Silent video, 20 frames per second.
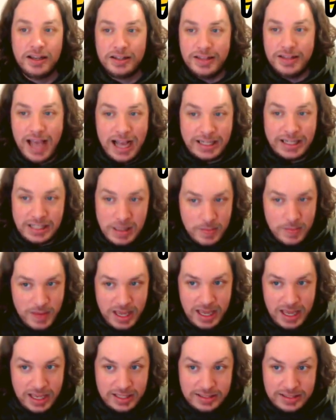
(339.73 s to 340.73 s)
That to
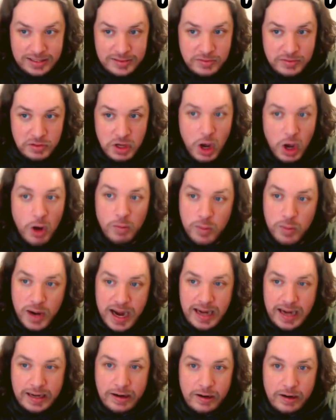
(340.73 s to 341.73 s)
me is no
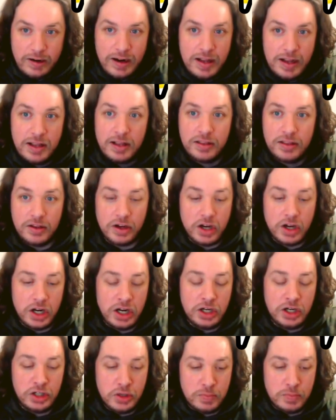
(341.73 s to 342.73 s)
brainer. They're going
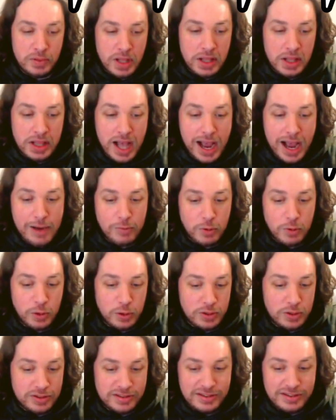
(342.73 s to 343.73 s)
to do bloodline
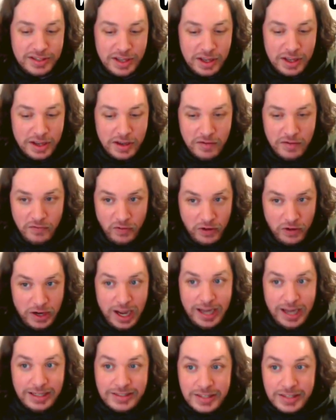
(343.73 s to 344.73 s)
rules for
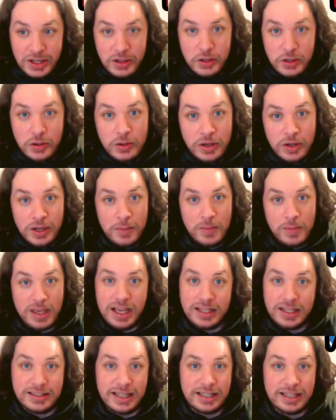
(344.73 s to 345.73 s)
night two
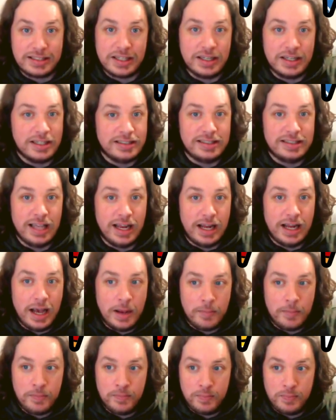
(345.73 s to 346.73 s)
because that's going to set
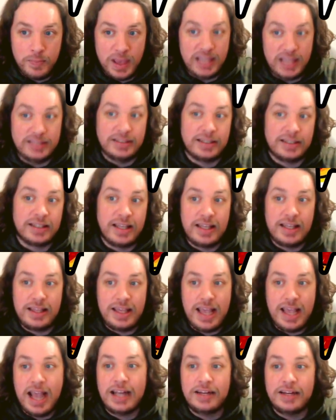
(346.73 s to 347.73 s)
up basically
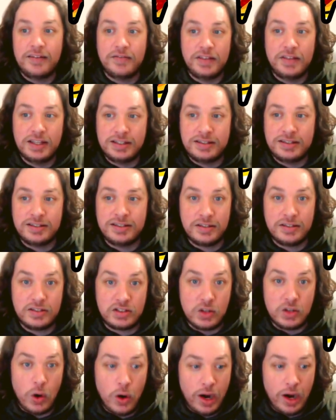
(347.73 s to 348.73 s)
the end of this
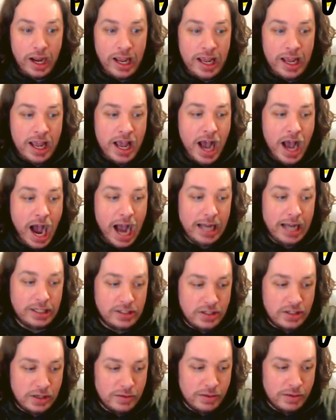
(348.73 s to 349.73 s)
story. I
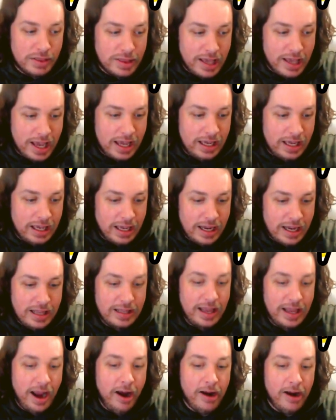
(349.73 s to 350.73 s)
do think
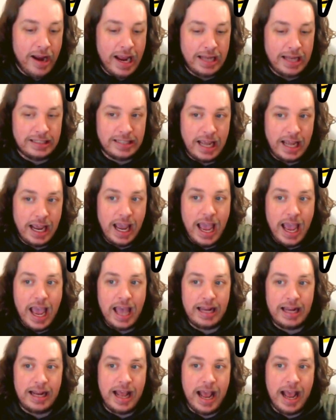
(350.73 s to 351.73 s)
they are hinting
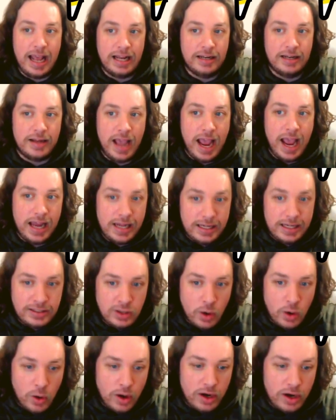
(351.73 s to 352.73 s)
at and heading
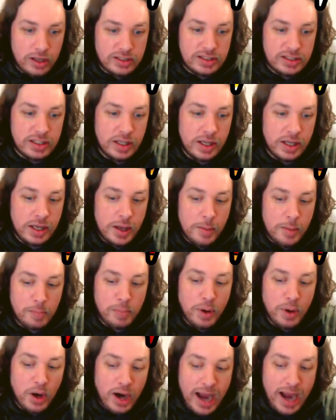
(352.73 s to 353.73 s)
towards
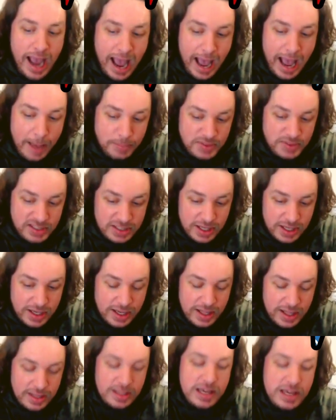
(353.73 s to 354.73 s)
perhaps
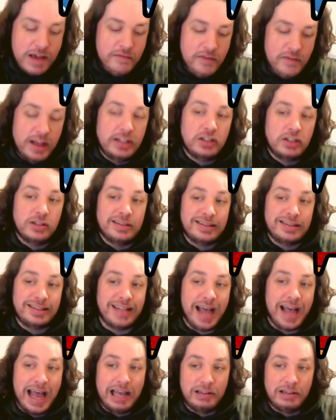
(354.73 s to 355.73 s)
the Avengers
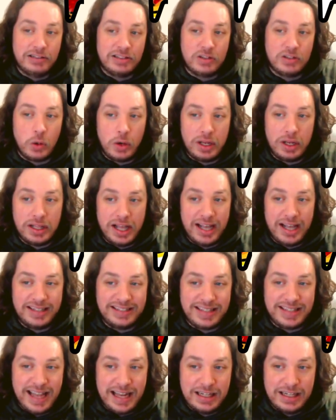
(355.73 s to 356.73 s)
style storyline
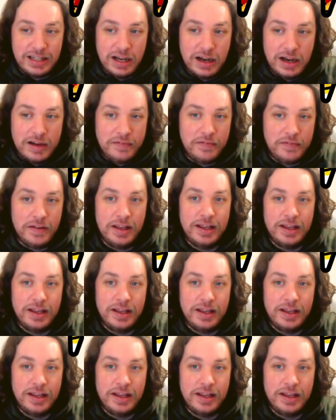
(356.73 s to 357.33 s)
standoff.